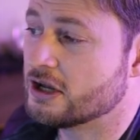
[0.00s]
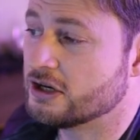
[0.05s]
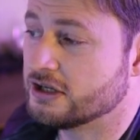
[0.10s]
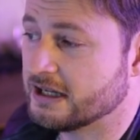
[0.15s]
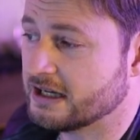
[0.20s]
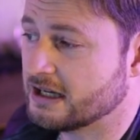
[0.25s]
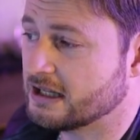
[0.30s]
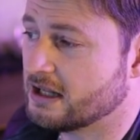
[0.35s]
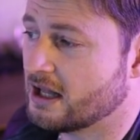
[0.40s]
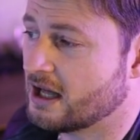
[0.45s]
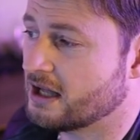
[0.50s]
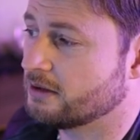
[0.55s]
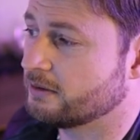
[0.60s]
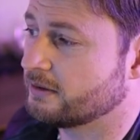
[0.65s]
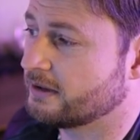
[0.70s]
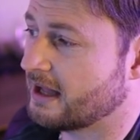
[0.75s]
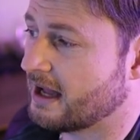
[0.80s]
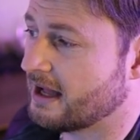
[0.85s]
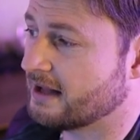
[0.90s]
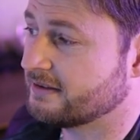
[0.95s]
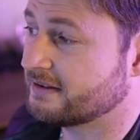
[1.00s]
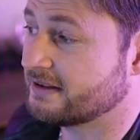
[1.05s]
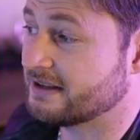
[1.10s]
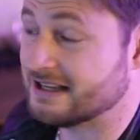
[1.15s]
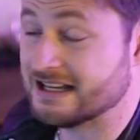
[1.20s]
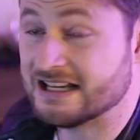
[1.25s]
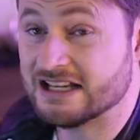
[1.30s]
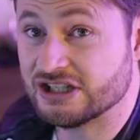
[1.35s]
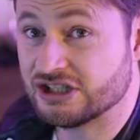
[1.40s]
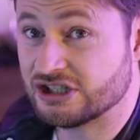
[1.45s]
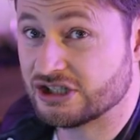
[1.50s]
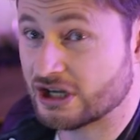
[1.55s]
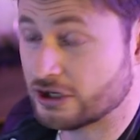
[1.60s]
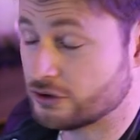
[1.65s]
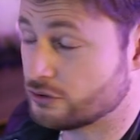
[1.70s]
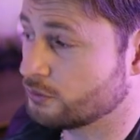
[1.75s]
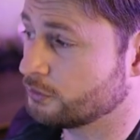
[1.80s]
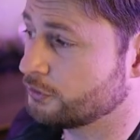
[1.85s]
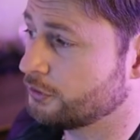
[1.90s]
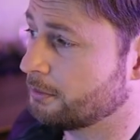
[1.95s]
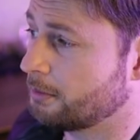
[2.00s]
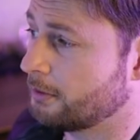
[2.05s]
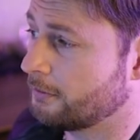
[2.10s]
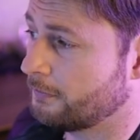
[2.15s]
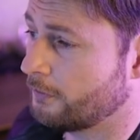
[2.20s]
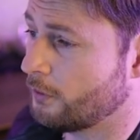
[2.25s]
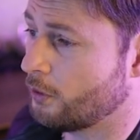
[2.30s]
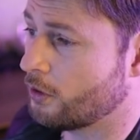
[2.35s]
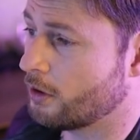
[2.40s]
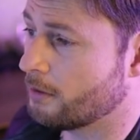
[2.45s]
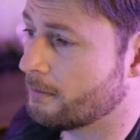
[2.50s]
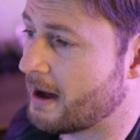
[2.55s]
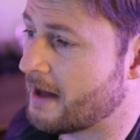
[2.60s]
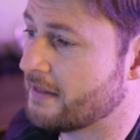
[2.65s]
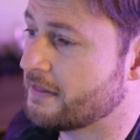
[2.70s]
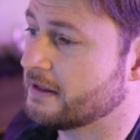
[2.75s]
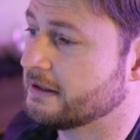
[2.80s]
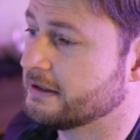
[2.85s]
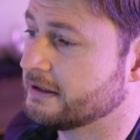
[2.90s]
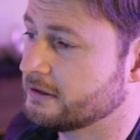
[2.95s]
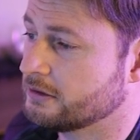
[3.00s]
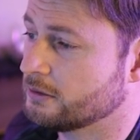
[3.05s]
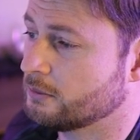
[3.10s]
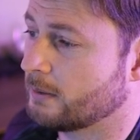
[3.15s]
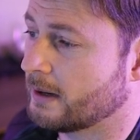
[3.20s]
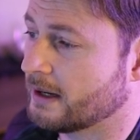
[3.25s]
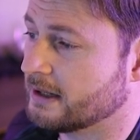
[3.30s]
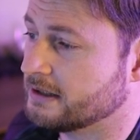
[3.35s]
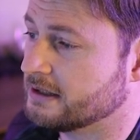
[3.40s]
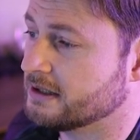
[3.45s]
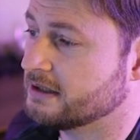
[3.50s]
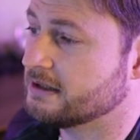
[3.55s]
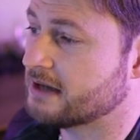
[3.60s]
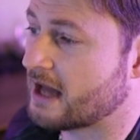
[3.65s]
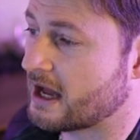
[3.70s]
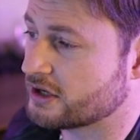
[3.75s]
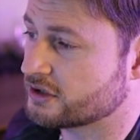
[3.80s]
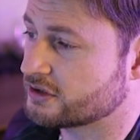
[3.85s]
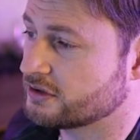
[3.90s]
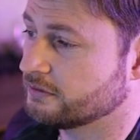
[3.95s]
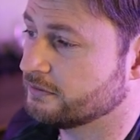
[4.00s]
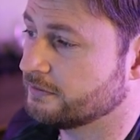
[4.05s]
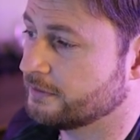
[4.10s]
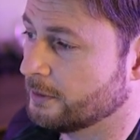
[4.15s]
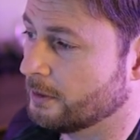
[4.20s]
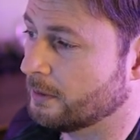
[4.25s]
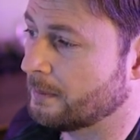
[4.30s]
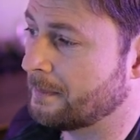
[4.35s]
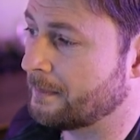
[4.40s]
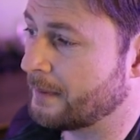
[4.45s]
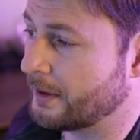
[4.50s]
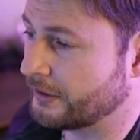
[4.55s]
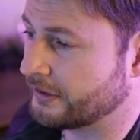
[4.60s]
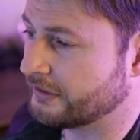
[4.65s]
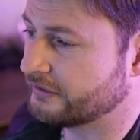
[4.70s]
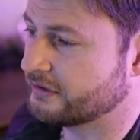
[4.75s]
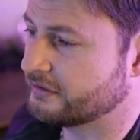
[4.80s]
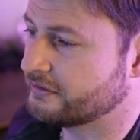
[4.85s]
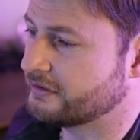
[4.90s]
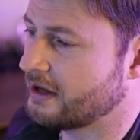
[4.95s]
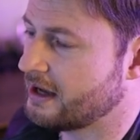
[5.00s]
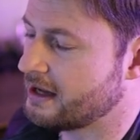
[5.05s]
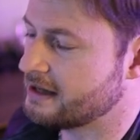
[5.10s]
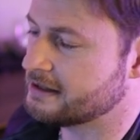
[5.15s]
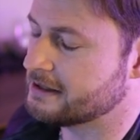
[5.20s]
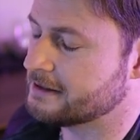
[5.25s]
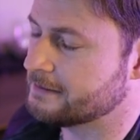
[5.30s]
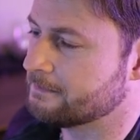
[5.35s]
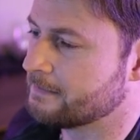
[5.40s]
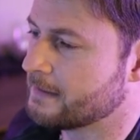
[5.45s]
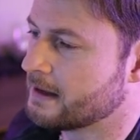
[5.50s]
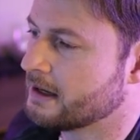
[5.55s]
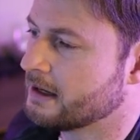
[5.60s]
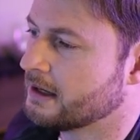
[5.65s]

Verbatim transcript: Nikolai Lugansky is scheduled to perform at the Lithuanian National Philharmonic Society.